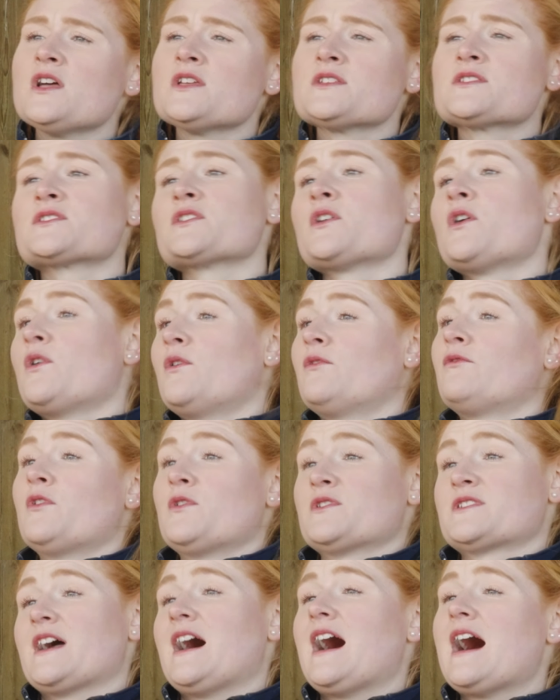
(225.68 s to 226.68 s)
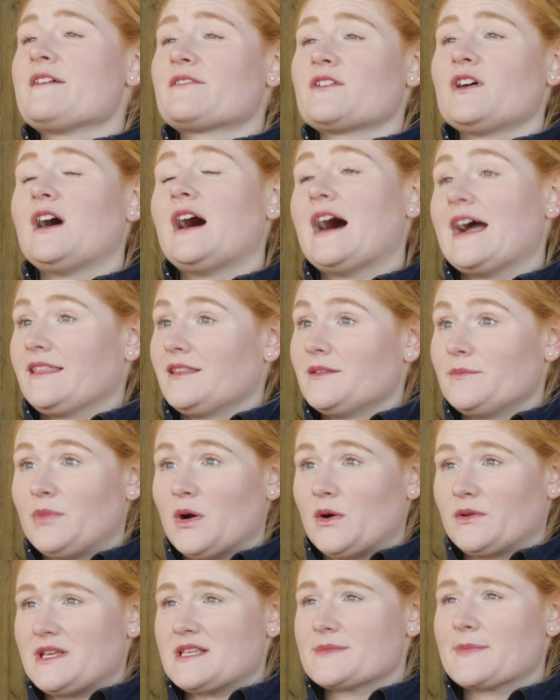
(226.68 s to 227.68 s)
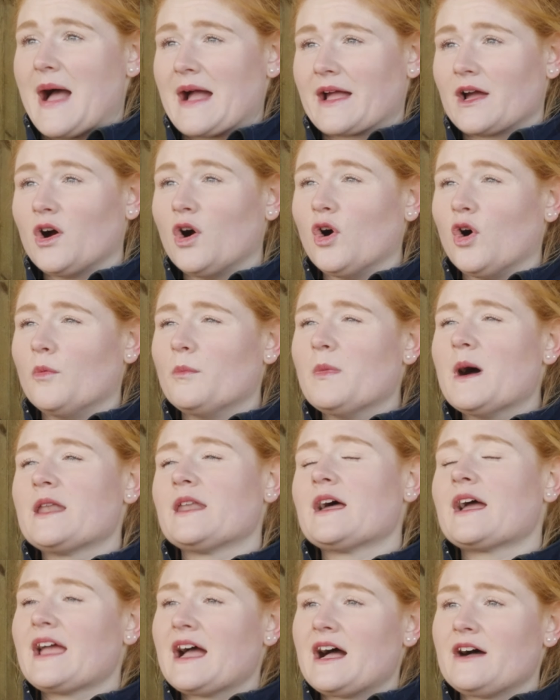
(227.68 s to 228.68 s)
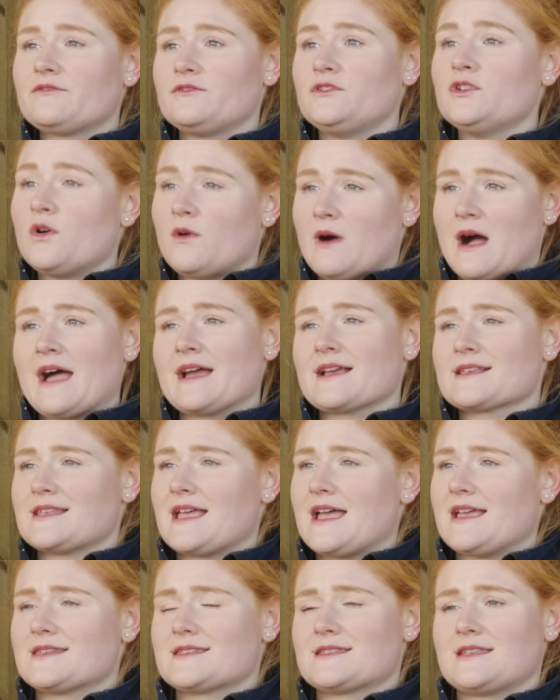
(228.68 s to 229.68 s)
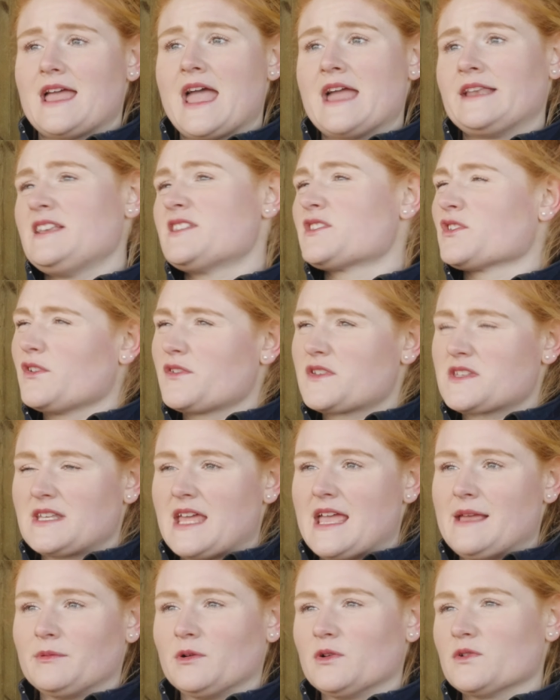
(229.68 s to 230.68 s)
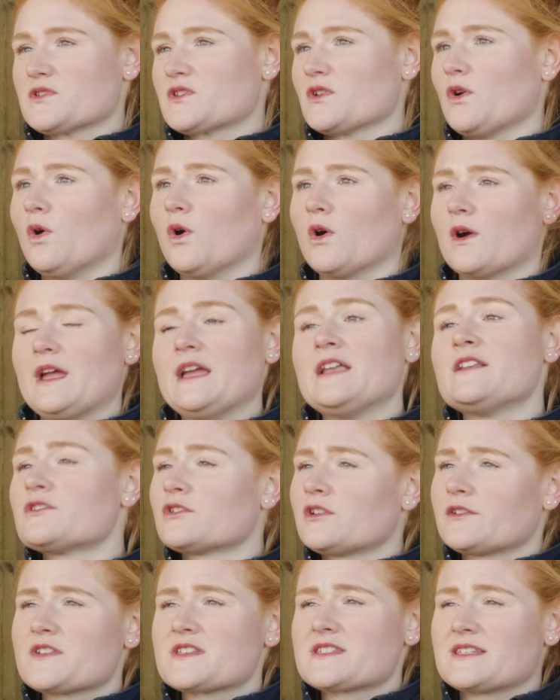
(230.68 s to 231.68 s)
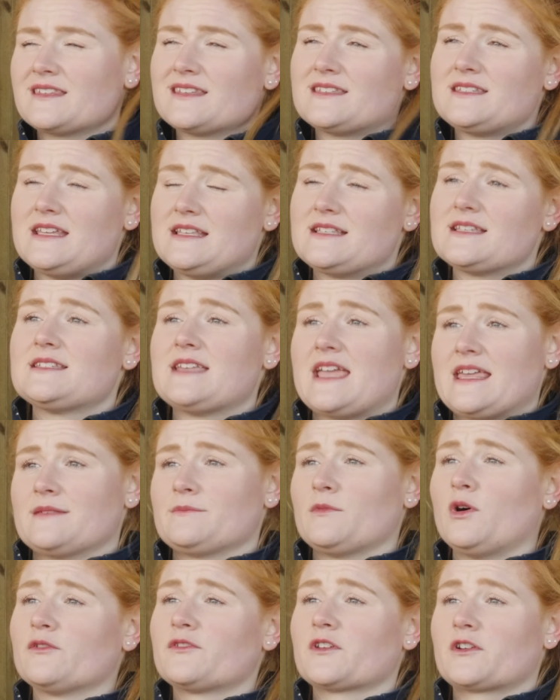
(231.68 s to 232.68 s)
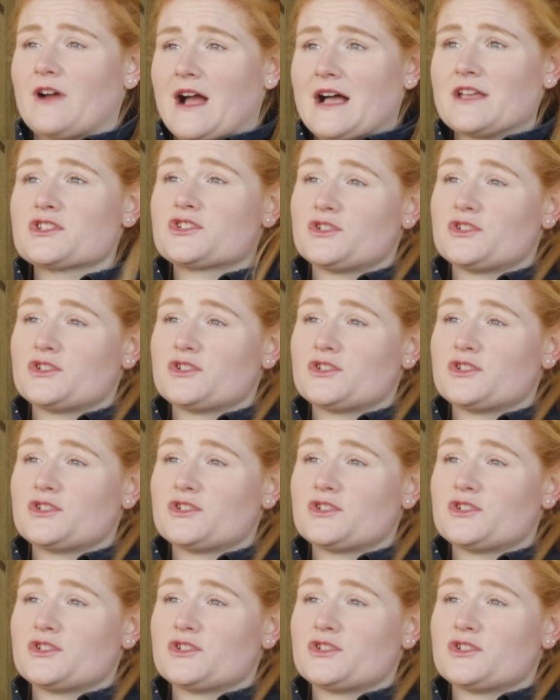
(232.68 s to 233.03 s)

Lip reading: So Rosa, I've got Highland ponies back at home and I have no access to any sort of stables or indoor facility to take them off the grass